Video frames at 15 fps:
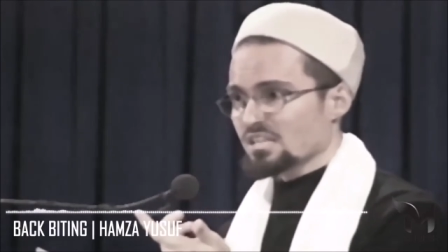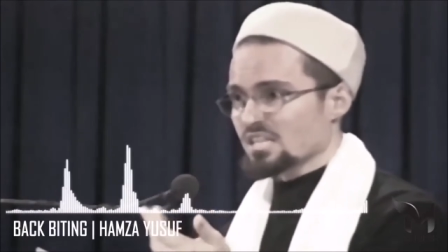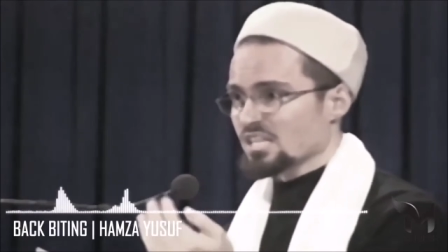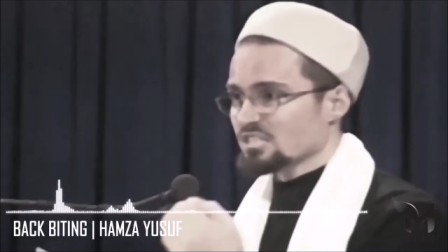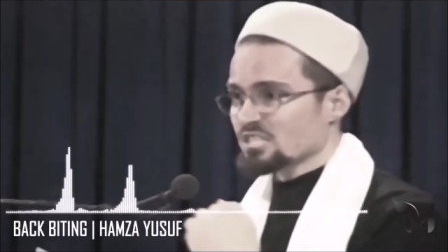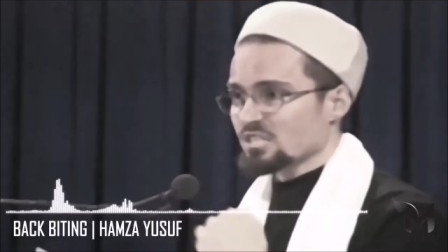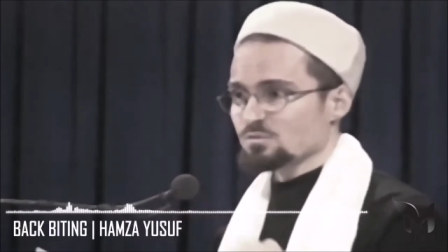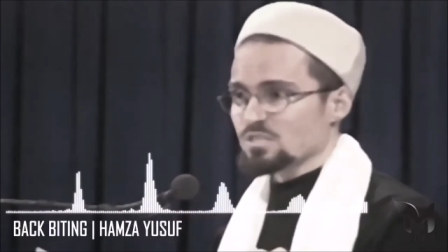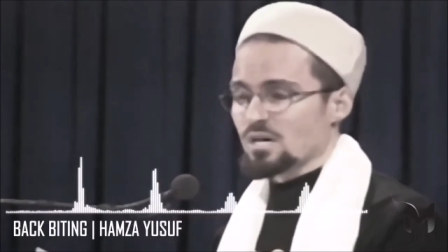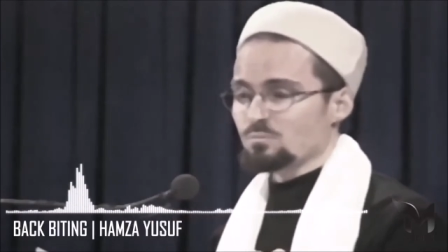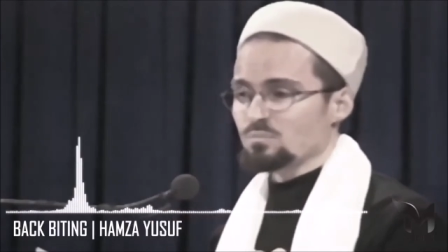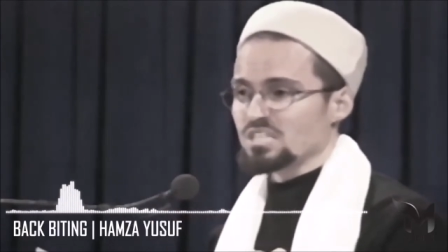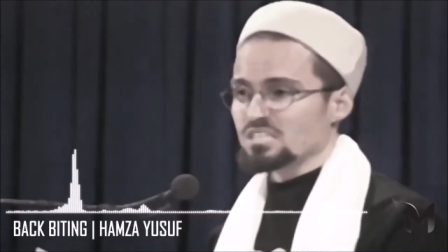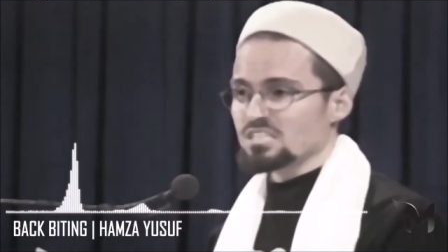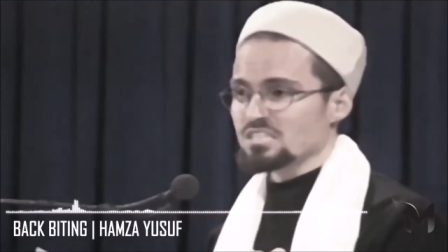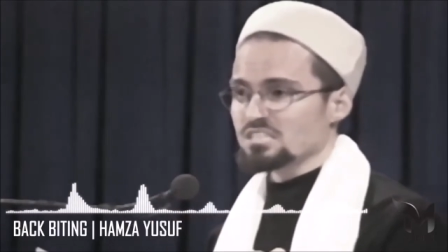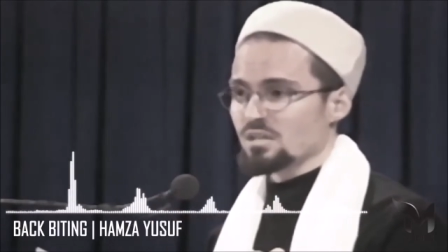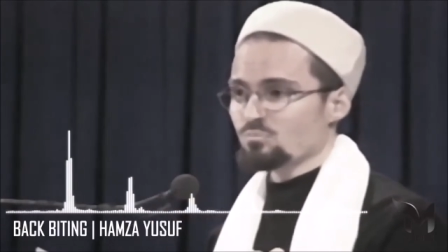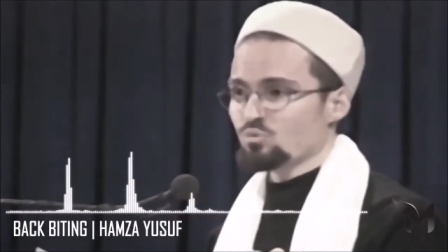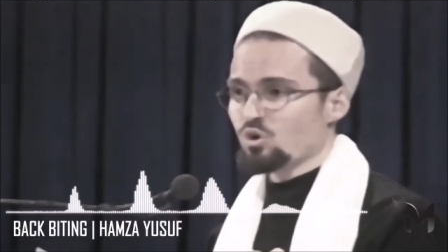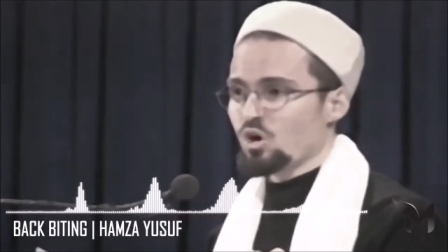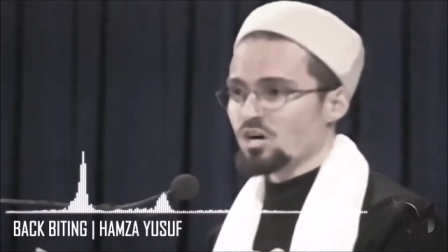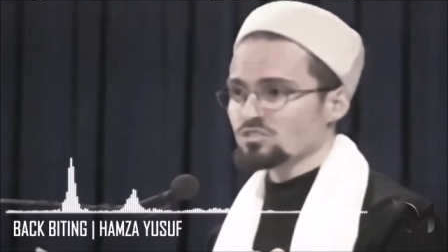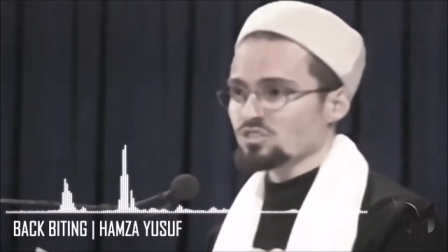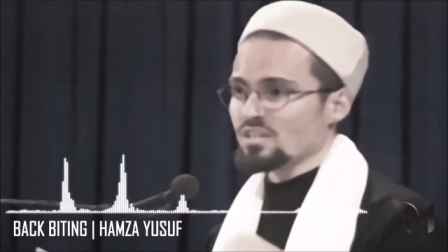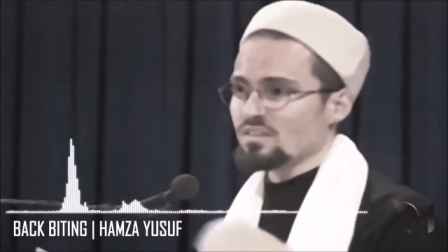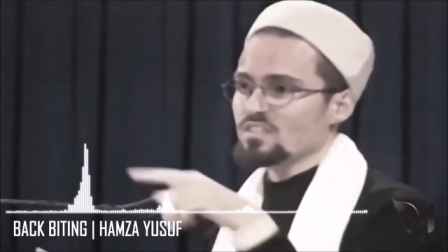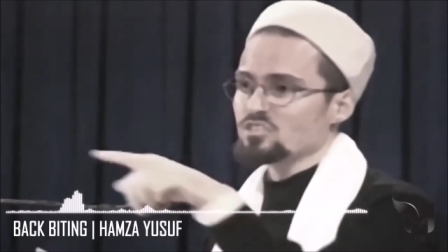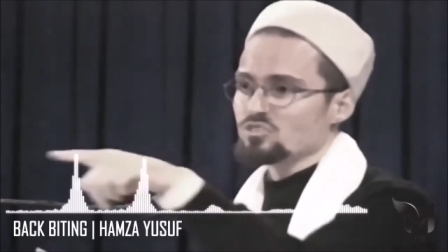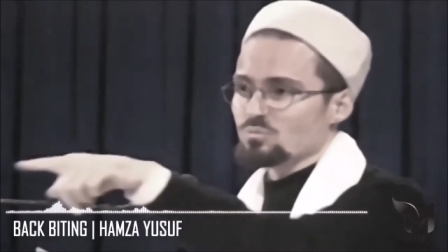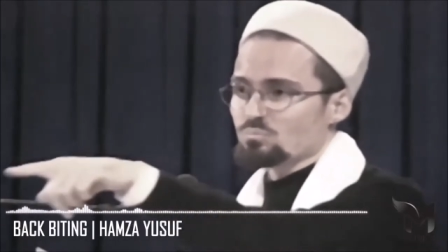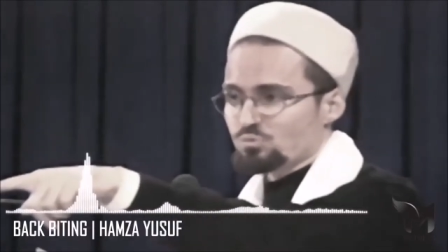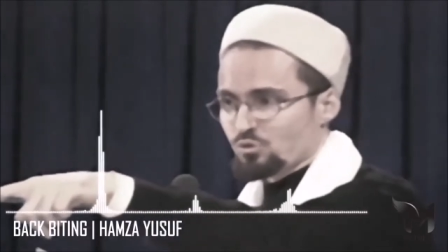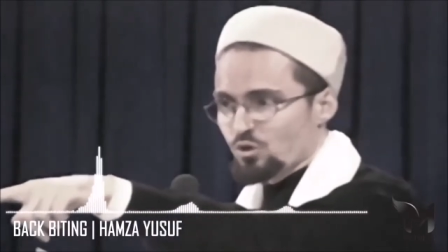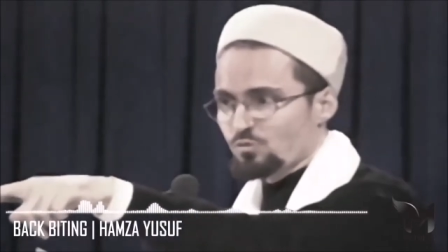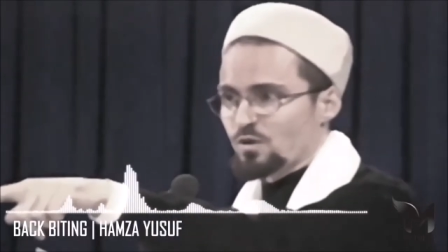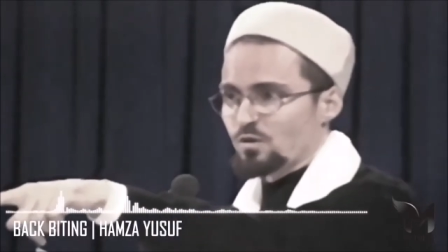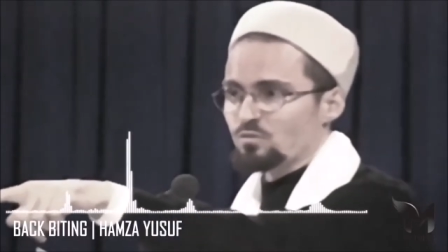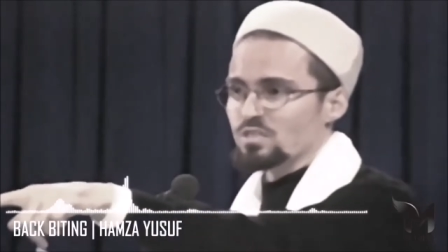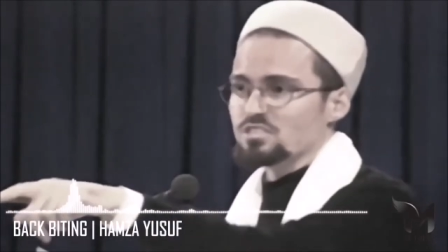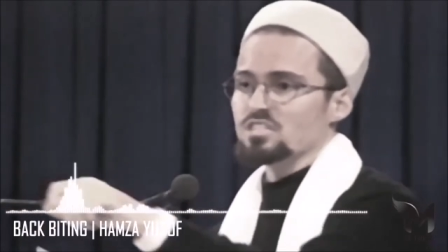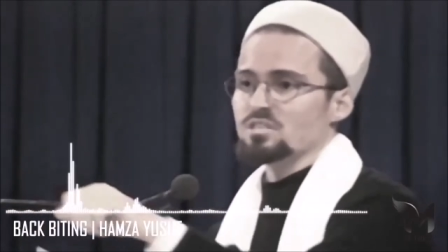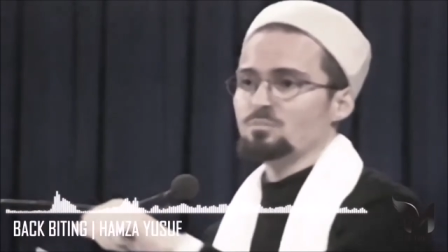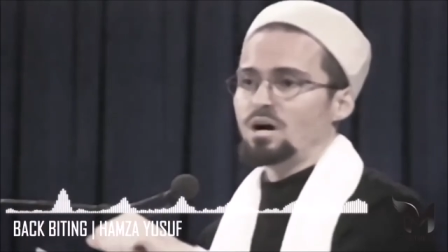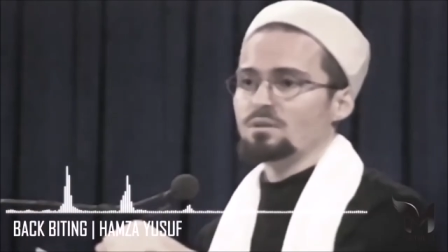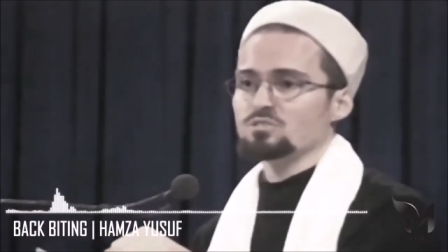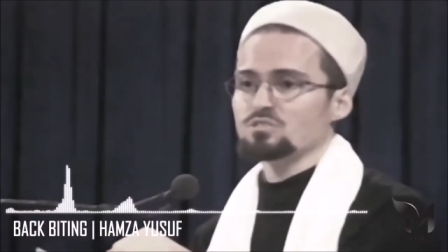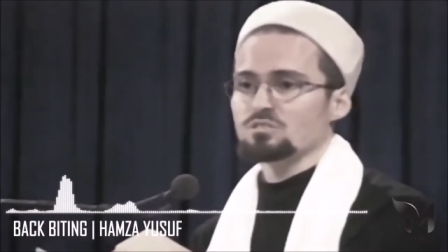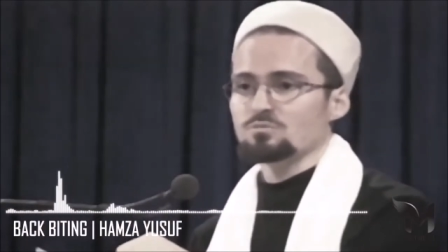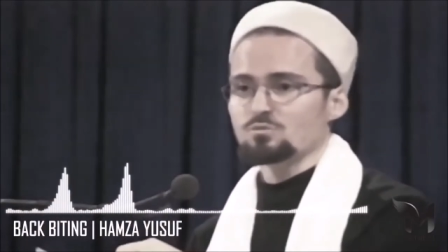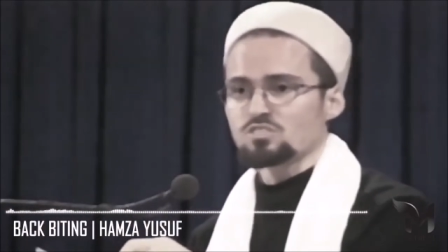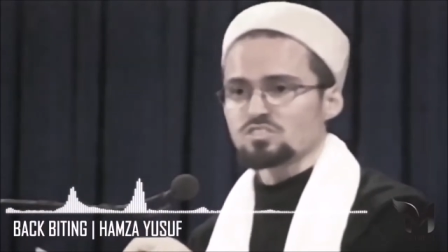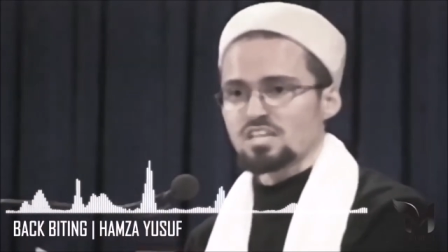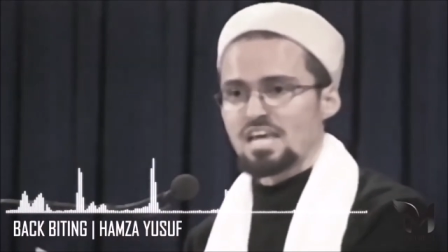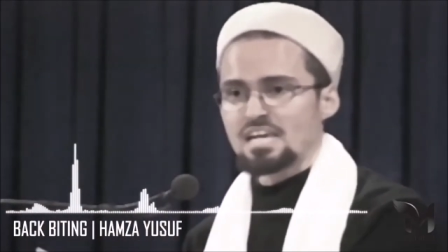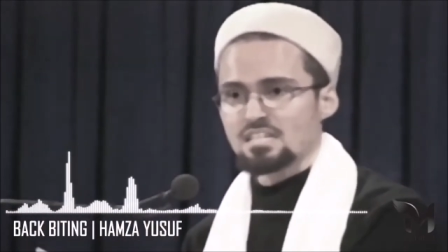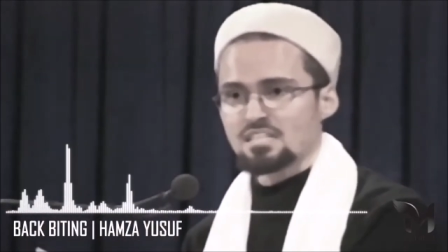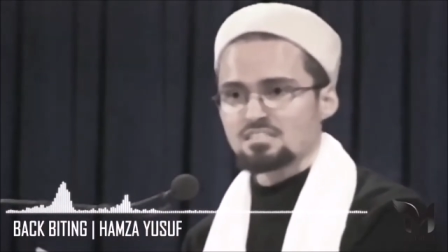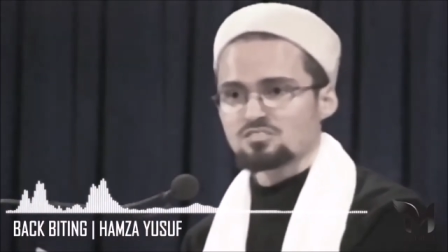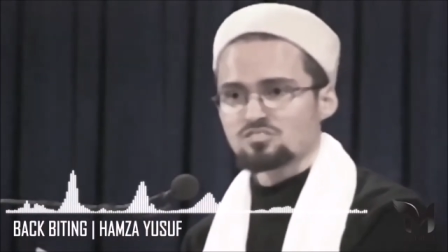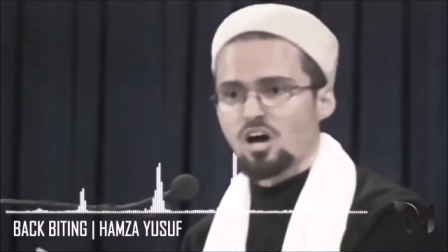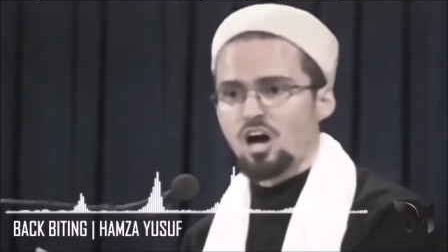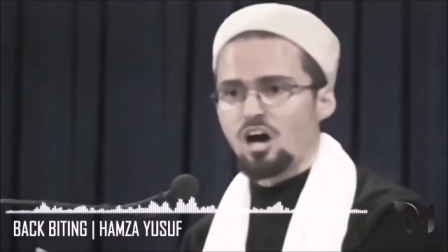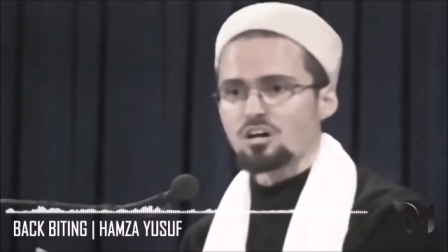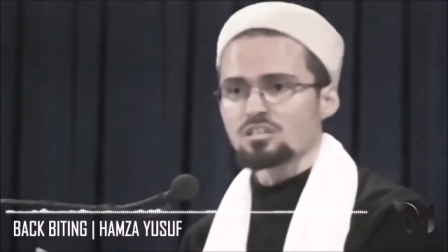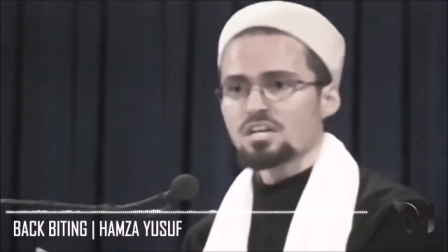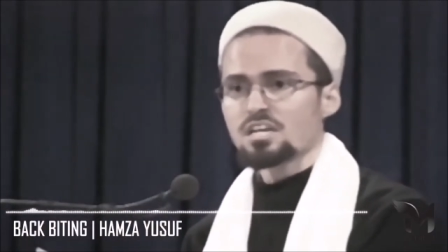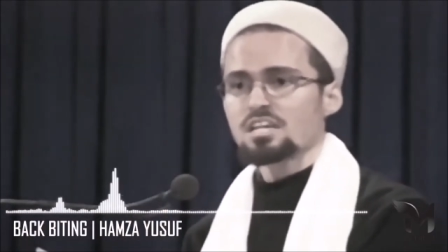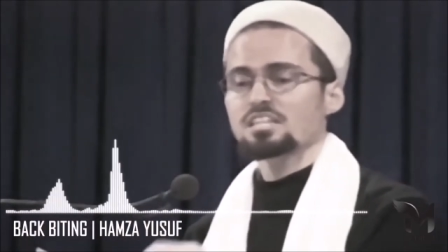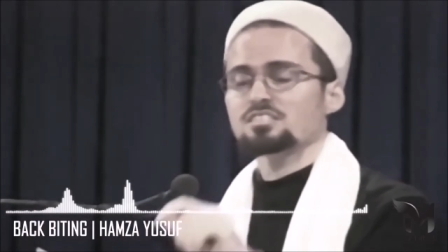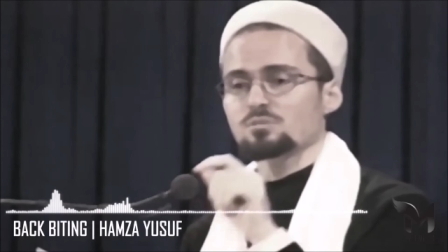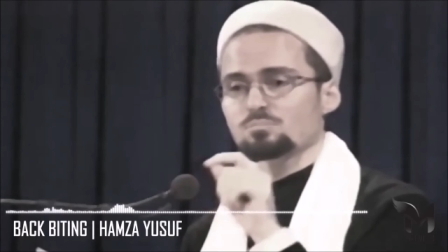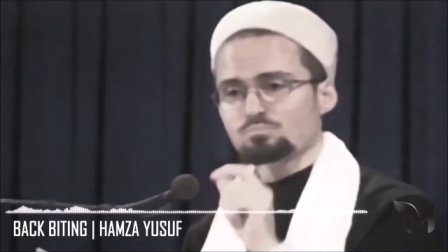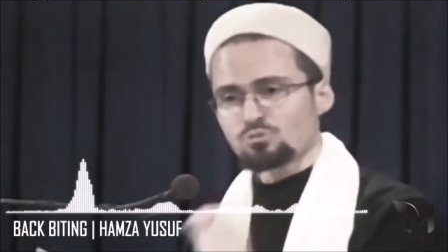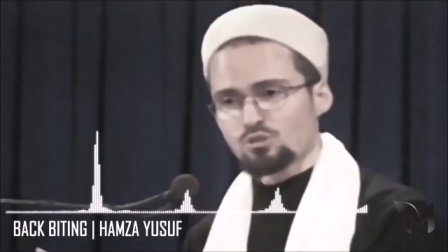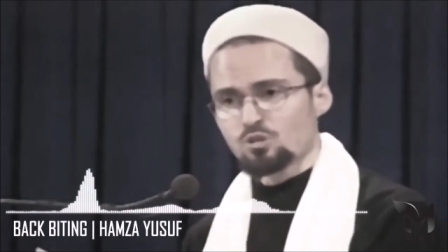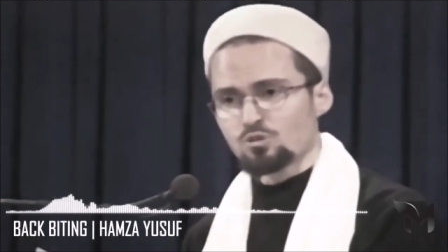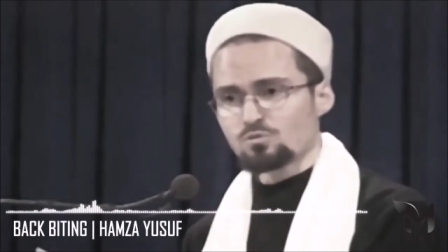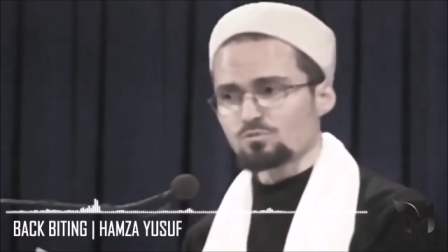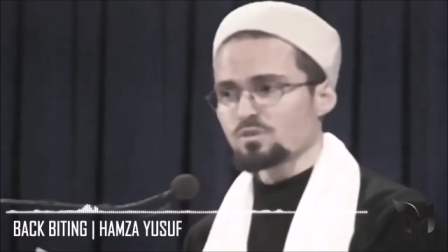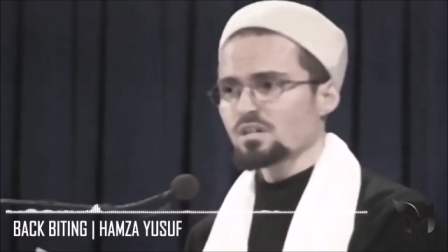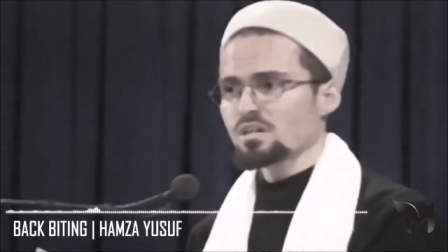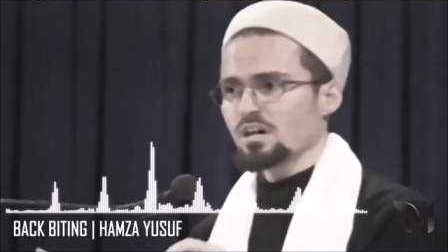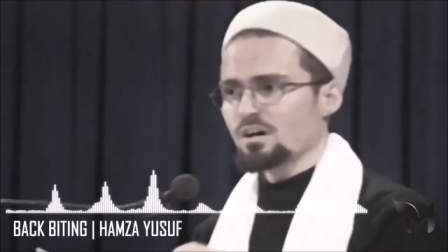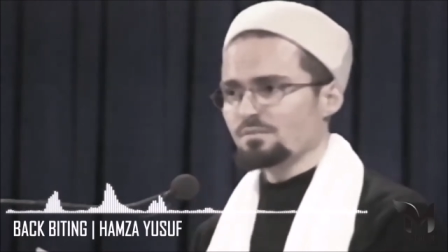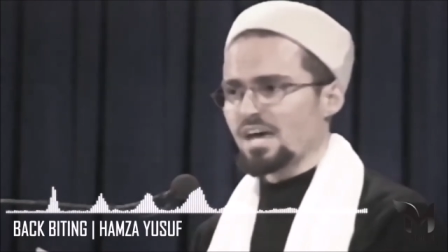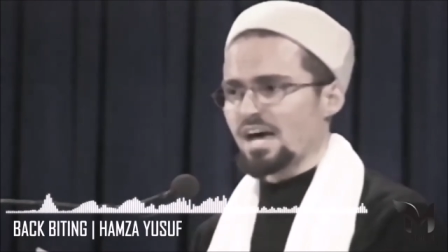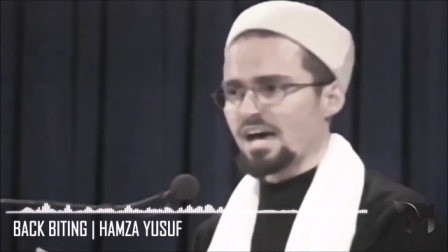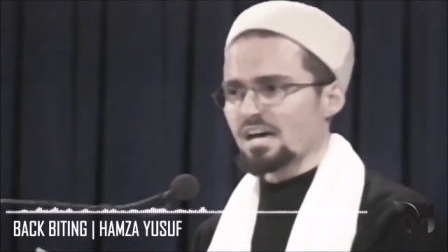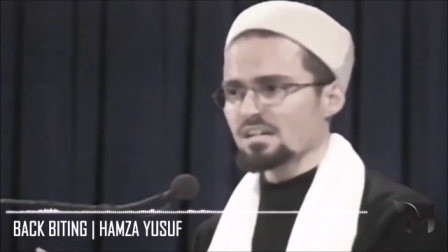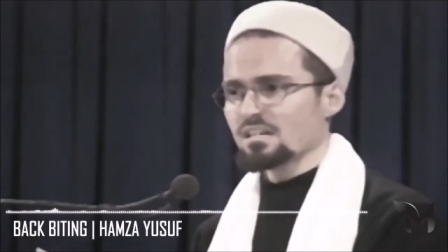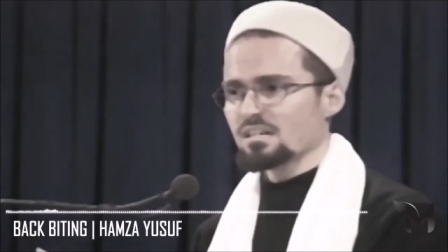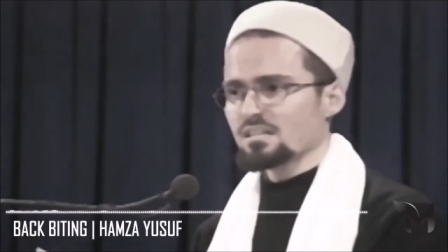Because if somebody did some wrong to you, and this is a proof of what Sidi Muhammad Sharif was saying in his talk, it's a proof of that.